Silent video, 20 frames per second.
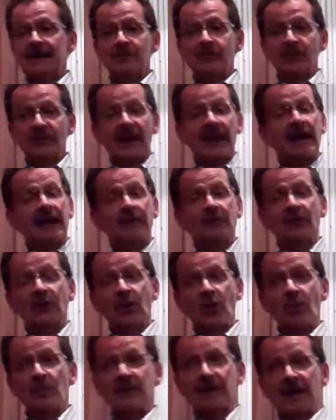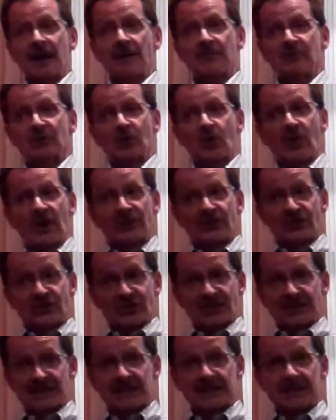With that, I'm going to open it up to
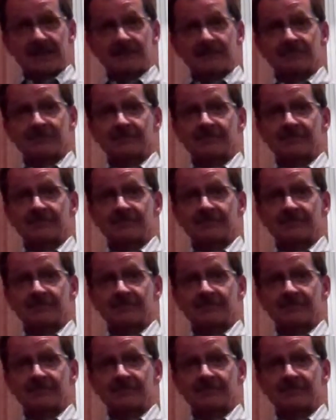questions.